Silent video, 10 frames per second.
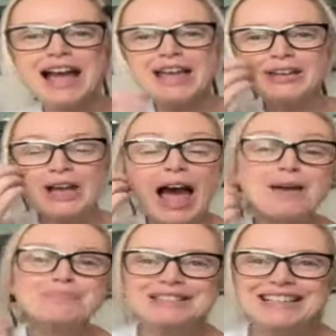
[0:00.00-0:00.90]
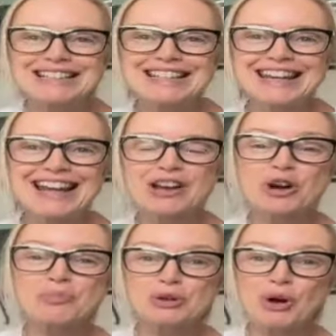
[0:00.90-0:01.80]
Happy Sunday. I
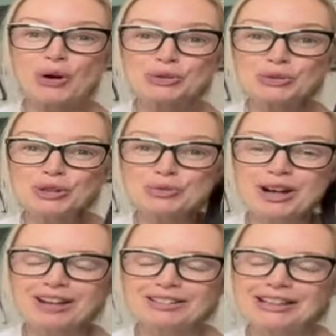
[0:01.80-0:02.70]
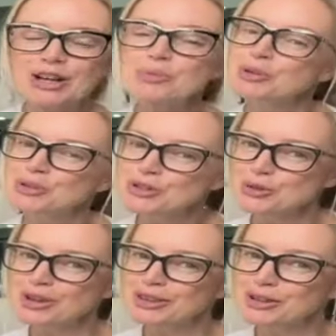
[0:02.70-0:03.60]
hope you're all doing well. I hope you're
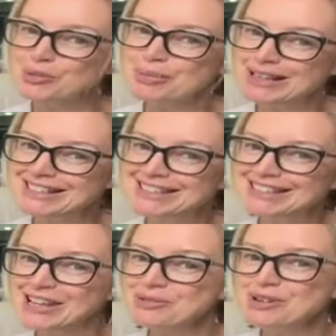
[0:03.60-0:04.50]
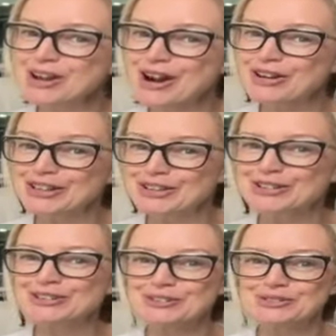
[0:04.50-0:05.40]
enjoying the humidity like we are in good
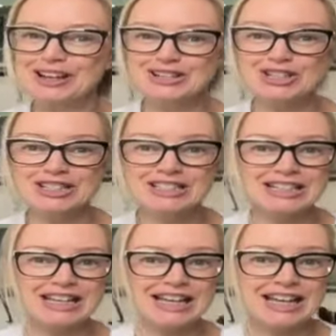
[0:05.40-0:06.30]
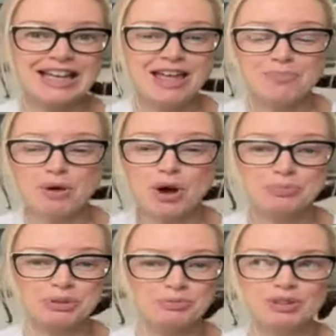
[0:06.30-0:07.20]
old-fashioned Palm
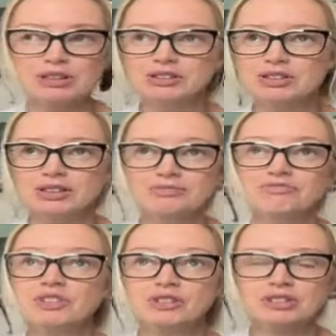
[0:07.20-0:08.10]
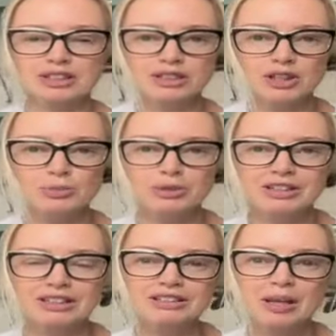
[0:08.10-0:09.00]
Springs. It feels like the
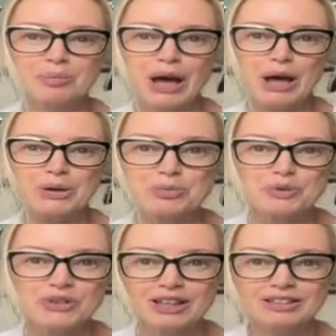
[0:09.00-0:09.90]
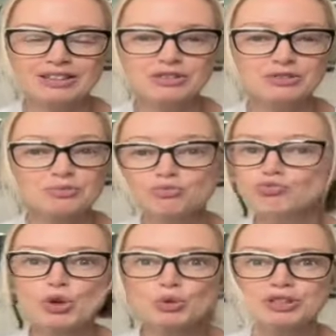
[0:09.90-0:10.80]
humidity is up 100%. It's
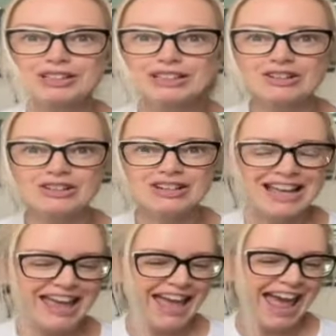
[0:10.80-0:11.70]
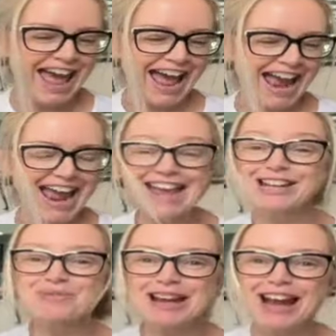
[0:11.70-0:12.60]
roasting here.
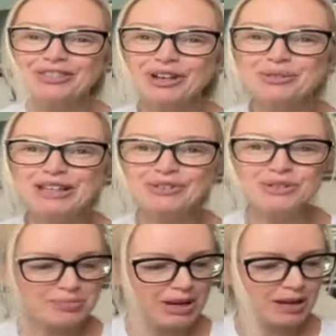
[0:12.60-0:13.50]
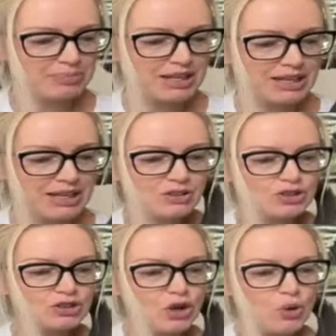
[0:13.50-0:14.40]
Anyway, I thought I would give you some updates.
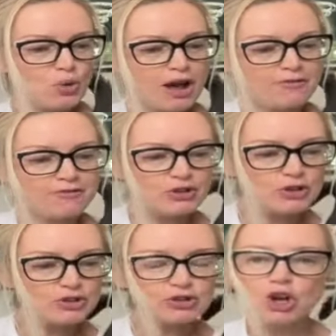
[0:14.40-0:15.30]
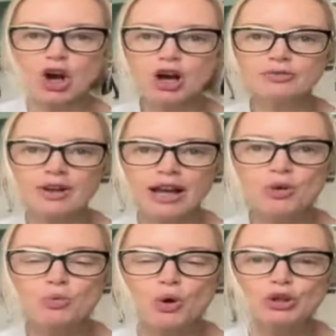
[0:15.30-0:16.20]
So first off,
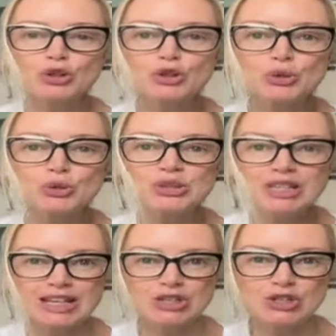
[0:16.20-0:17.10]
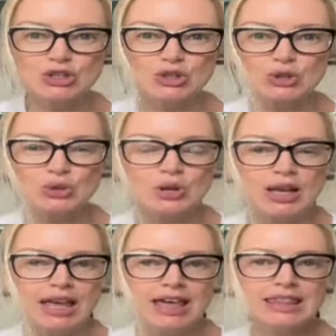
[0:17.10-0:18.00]
I wanted to say to you
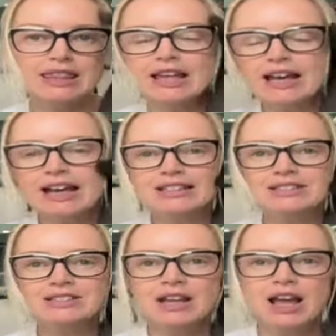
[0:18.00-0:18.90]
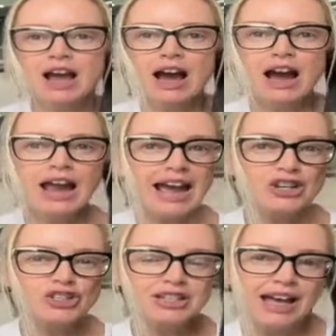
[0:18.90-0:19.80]
that I
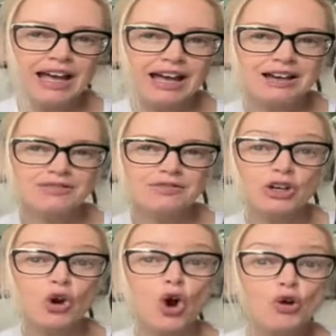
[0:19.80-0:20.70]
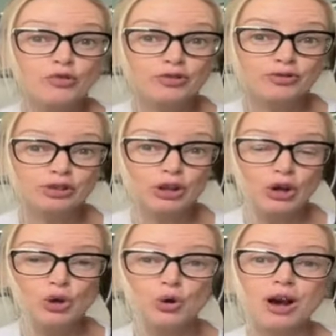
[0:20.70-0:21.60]
actually have an
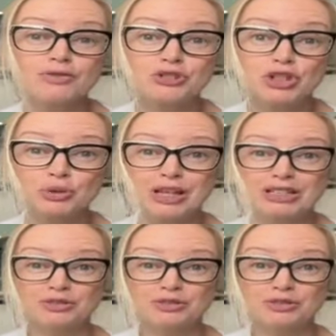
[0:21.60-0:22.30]
overflow of donated